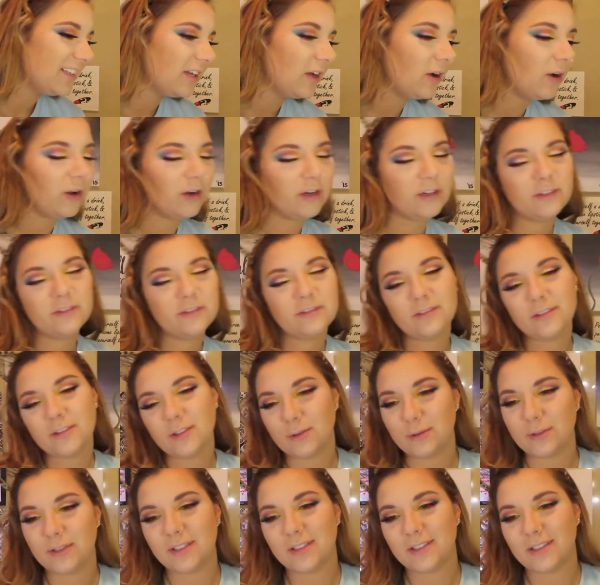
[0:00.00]
Or
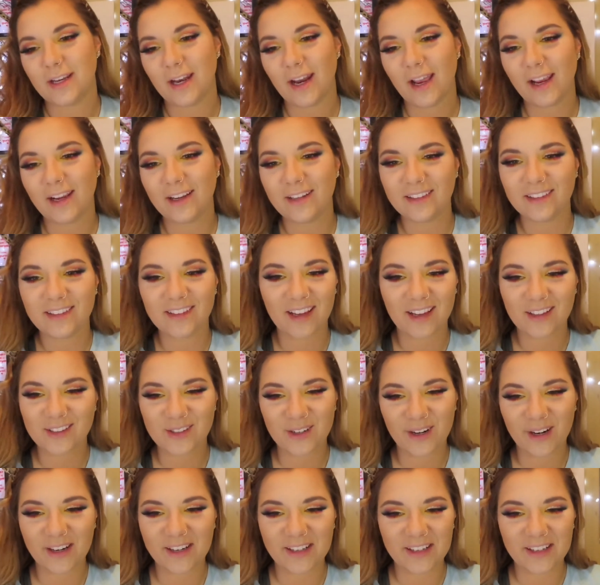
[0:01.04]
use it today, not try it